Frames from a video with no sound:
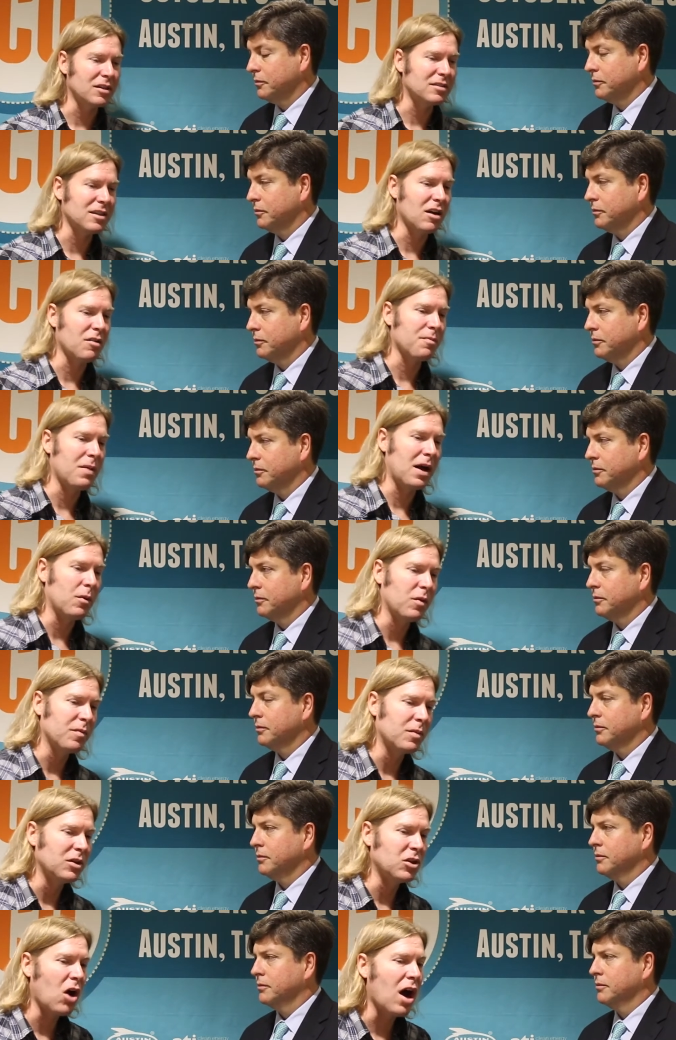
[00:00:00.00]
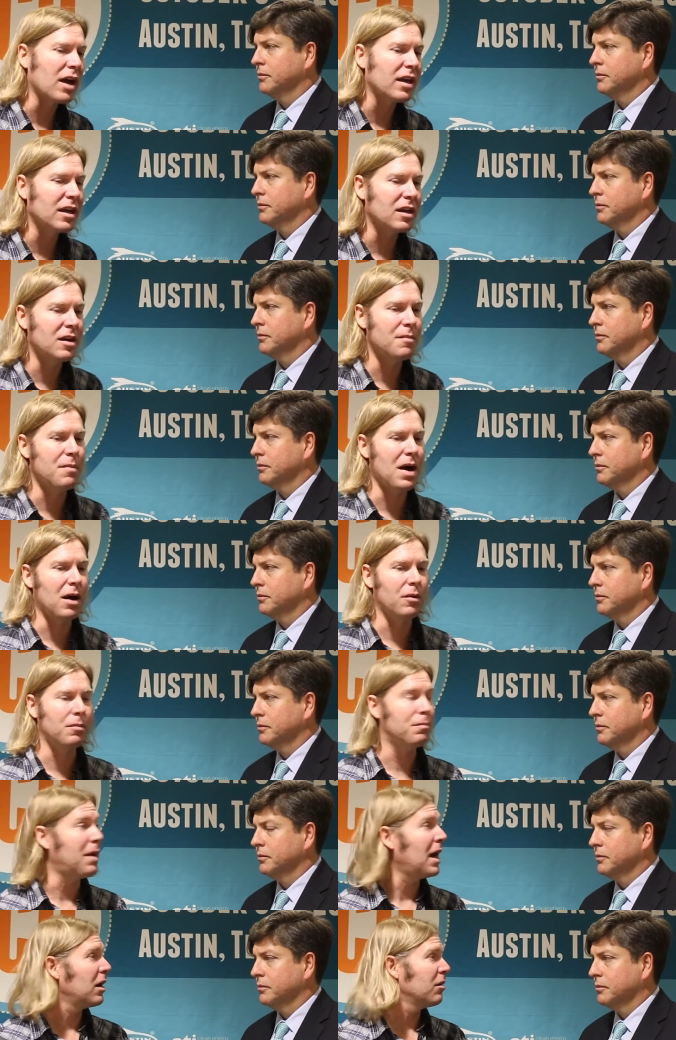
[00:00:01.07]
Speaker 1: at South by. We've been talking
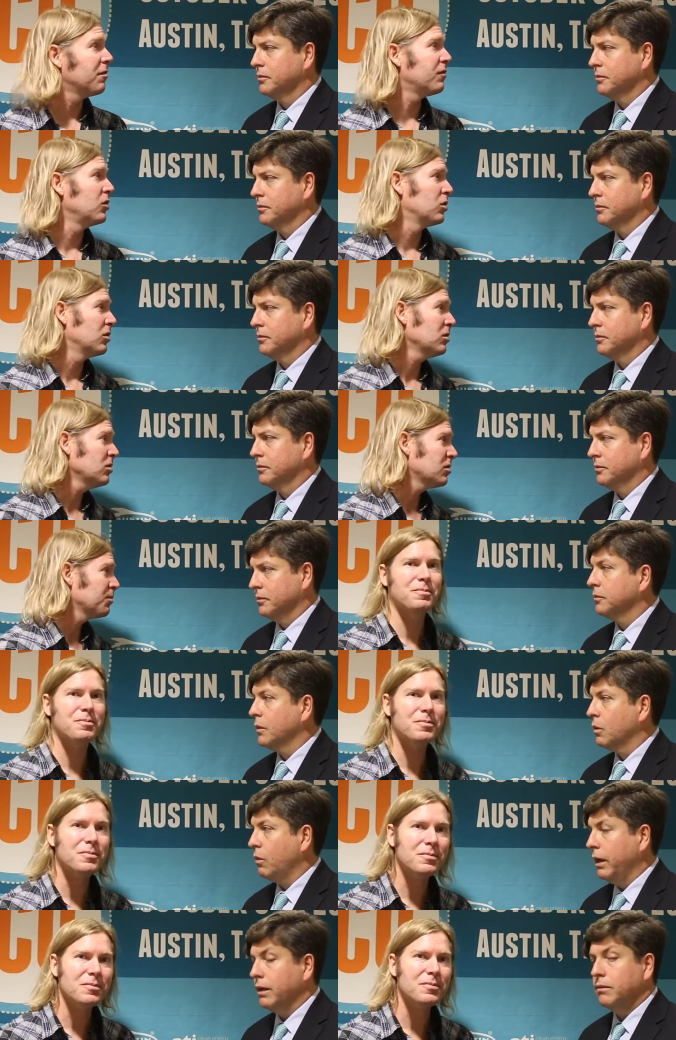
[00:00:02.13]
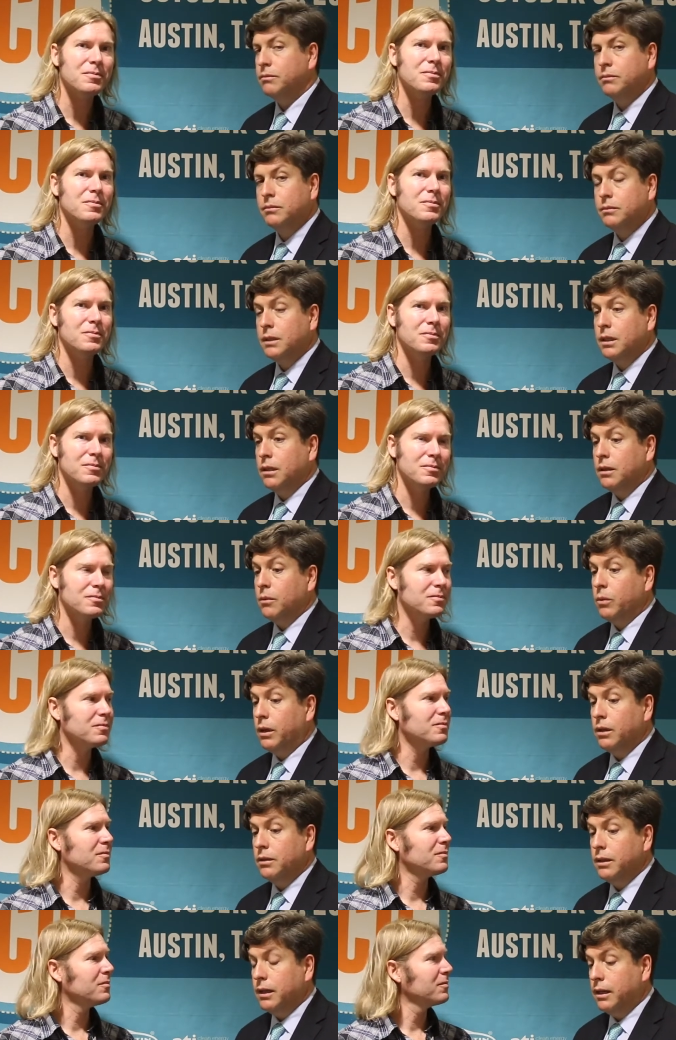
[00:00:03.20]
about biofuels.
Speaker 2: Right.
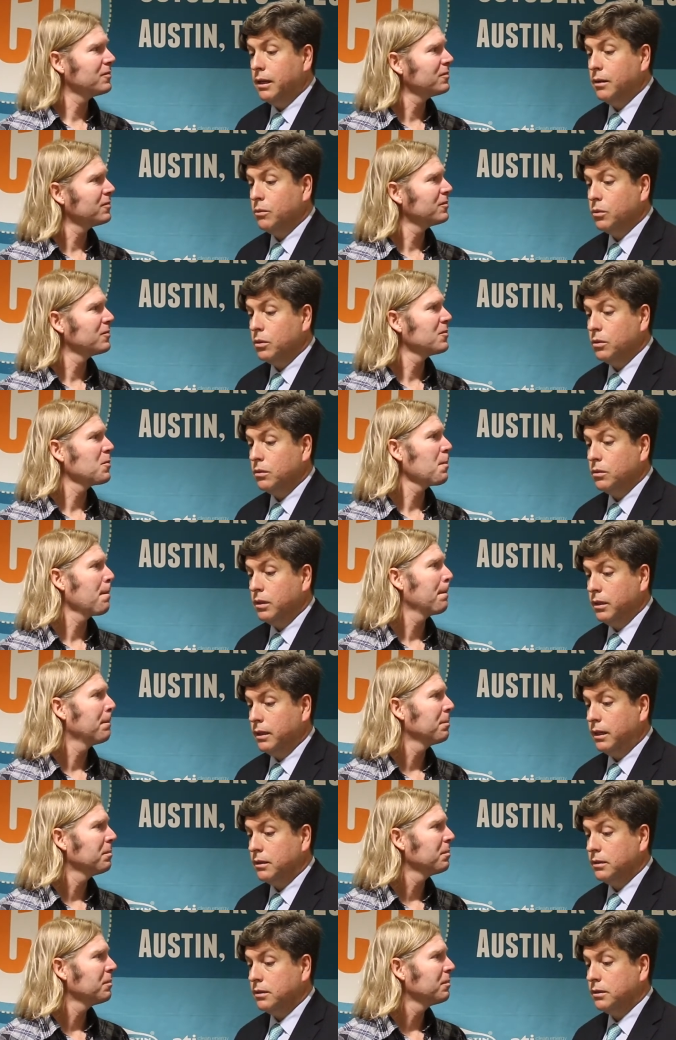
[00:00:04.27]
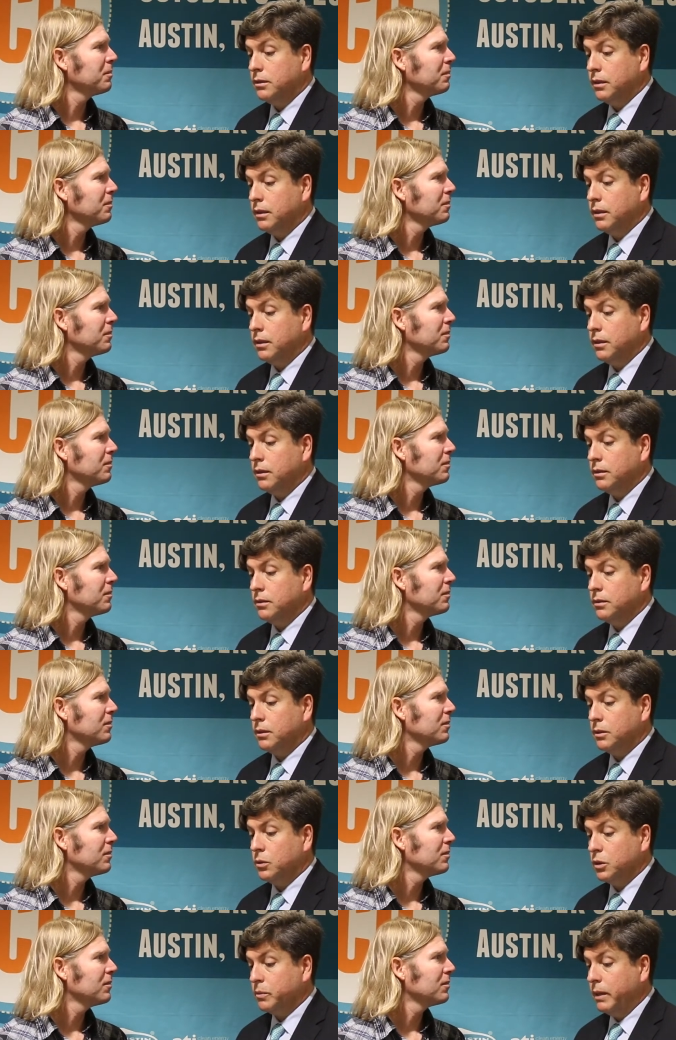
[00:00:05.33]
Well, uh, we're, as, uh,
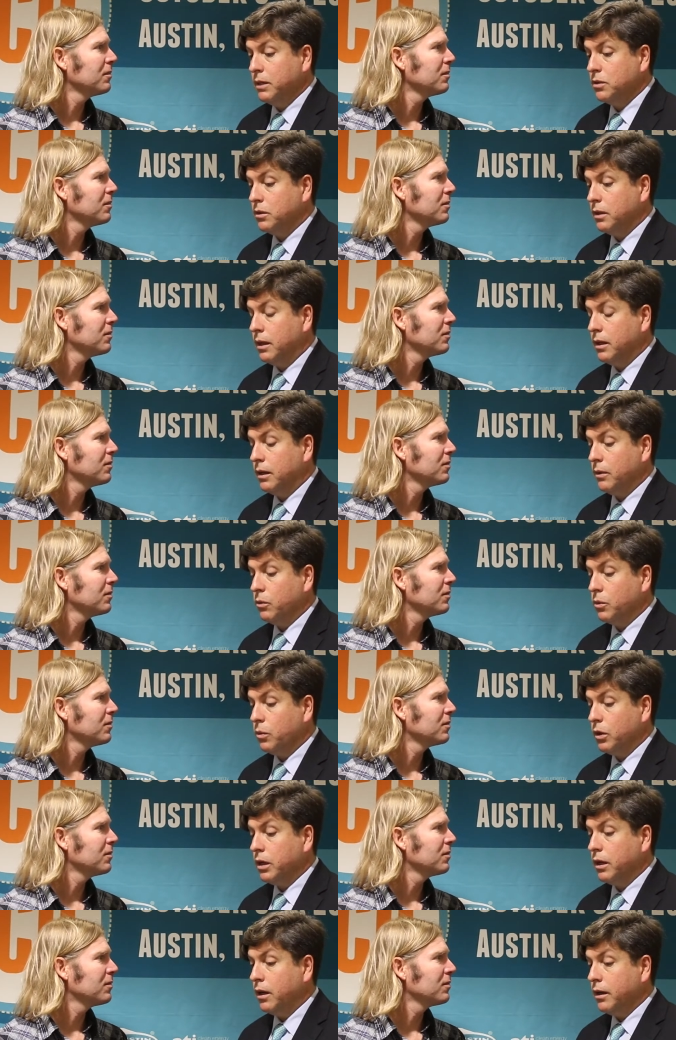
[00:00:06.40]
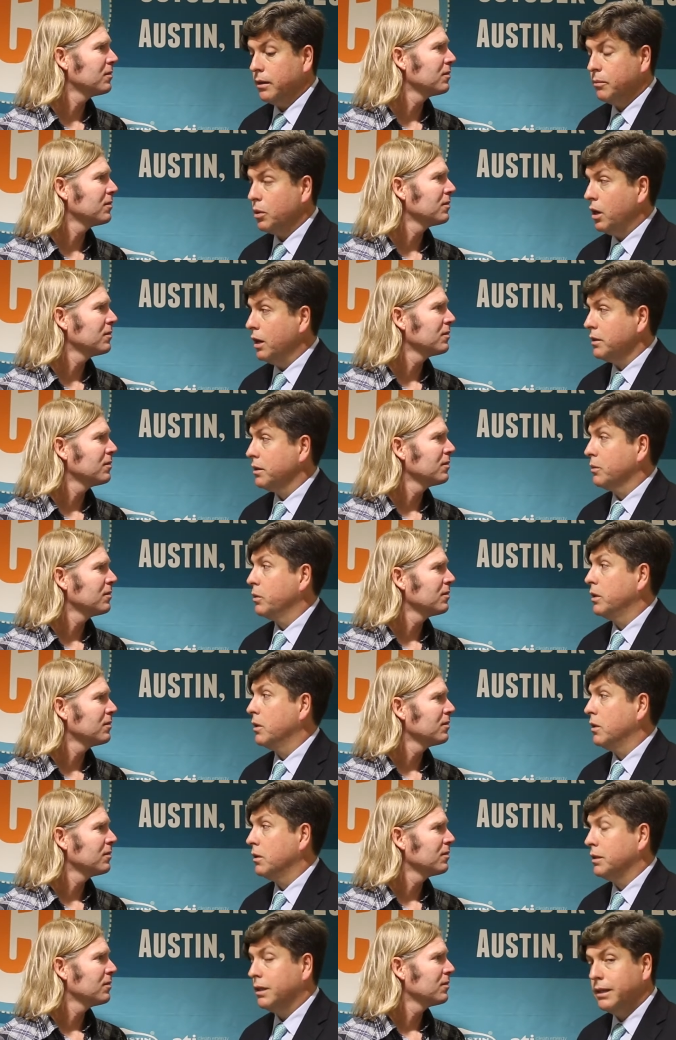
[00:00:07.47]
as was mentioned, uh, we're working on a project we
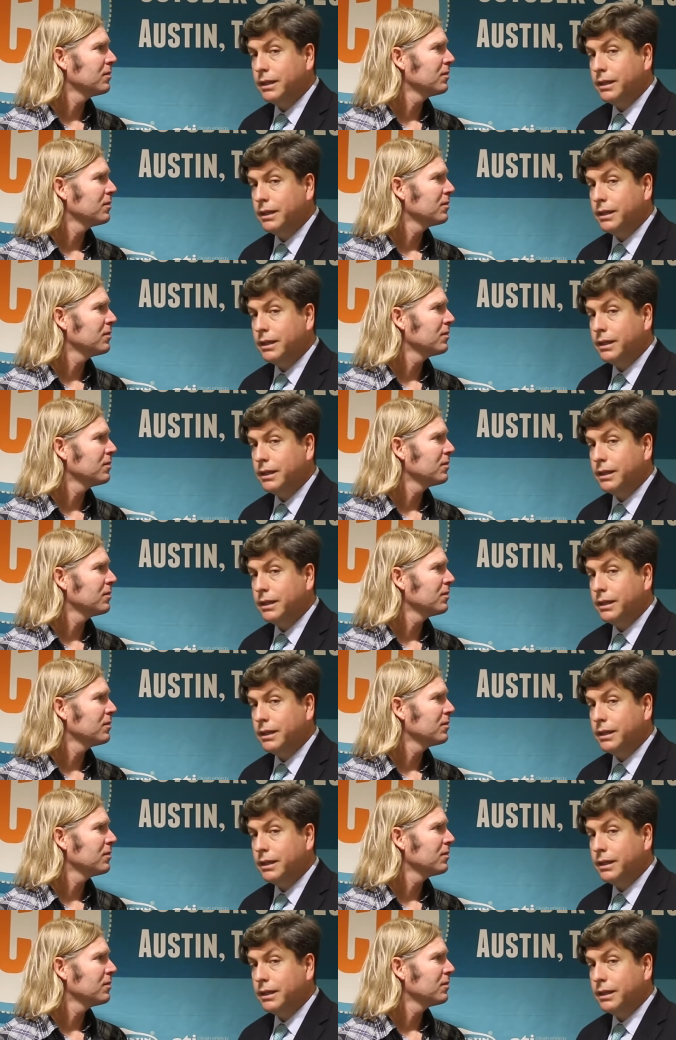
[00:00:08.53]
call the